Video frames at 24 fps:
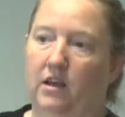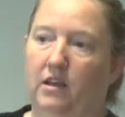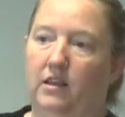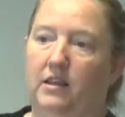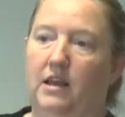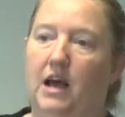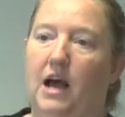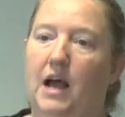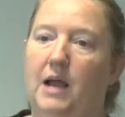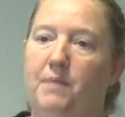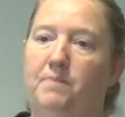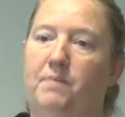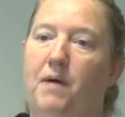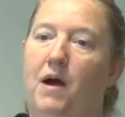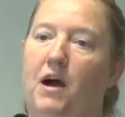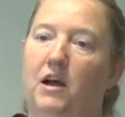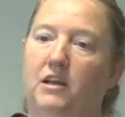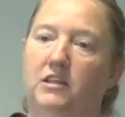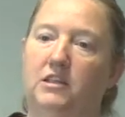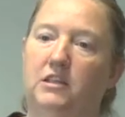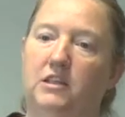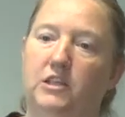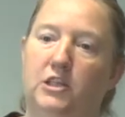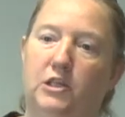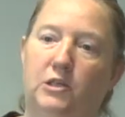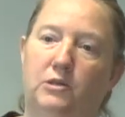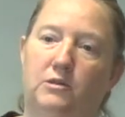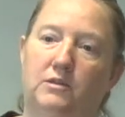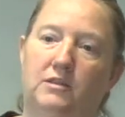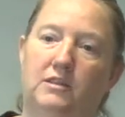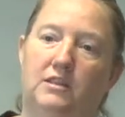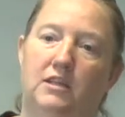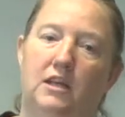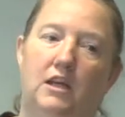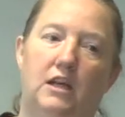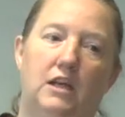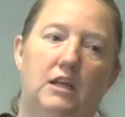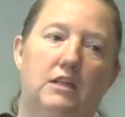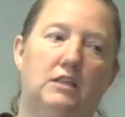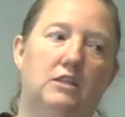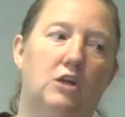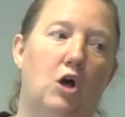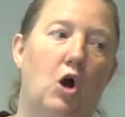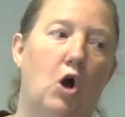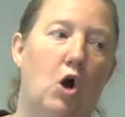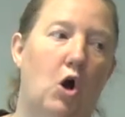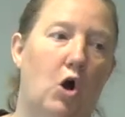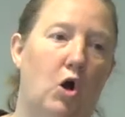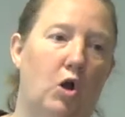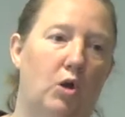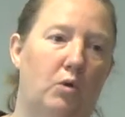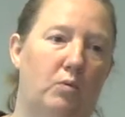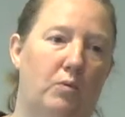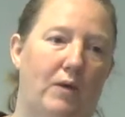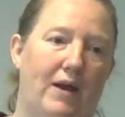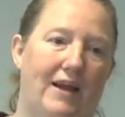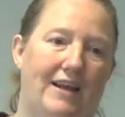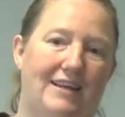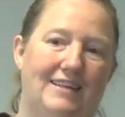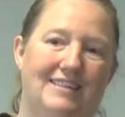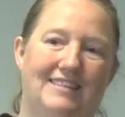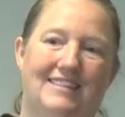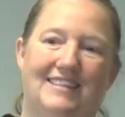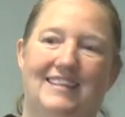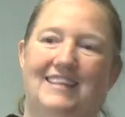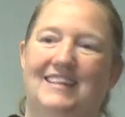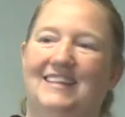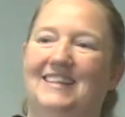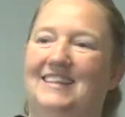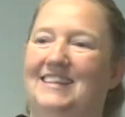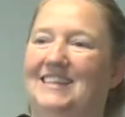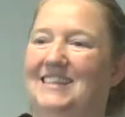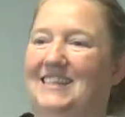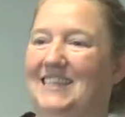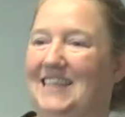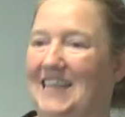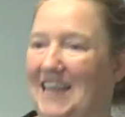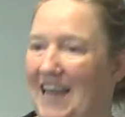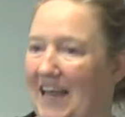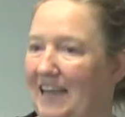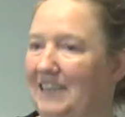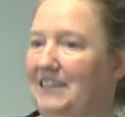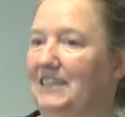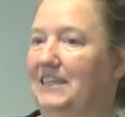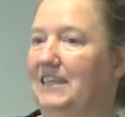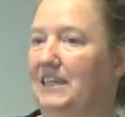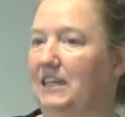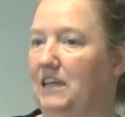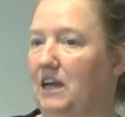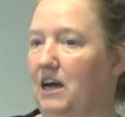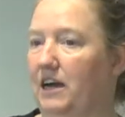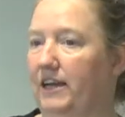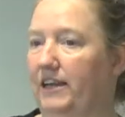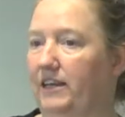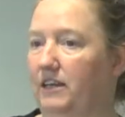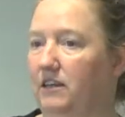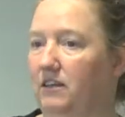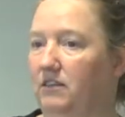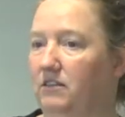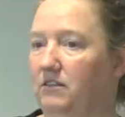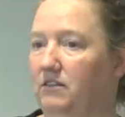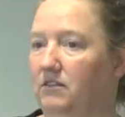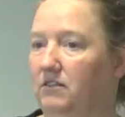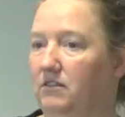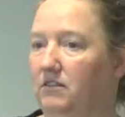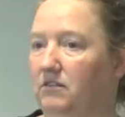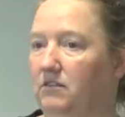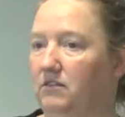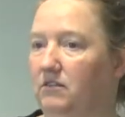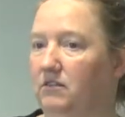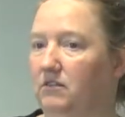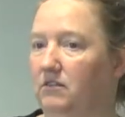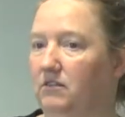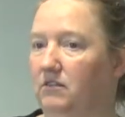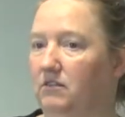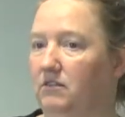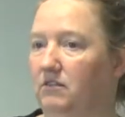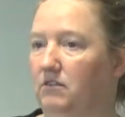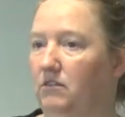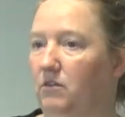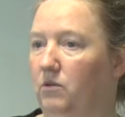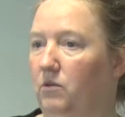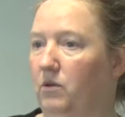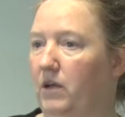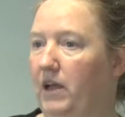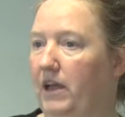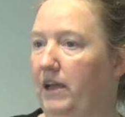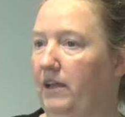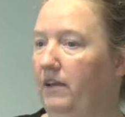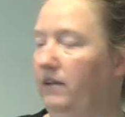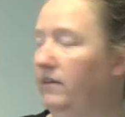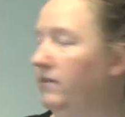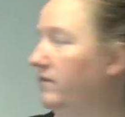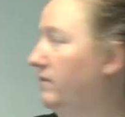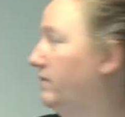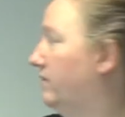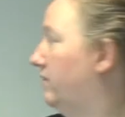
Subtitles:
The hypotenuse is always the slanty line. Okay?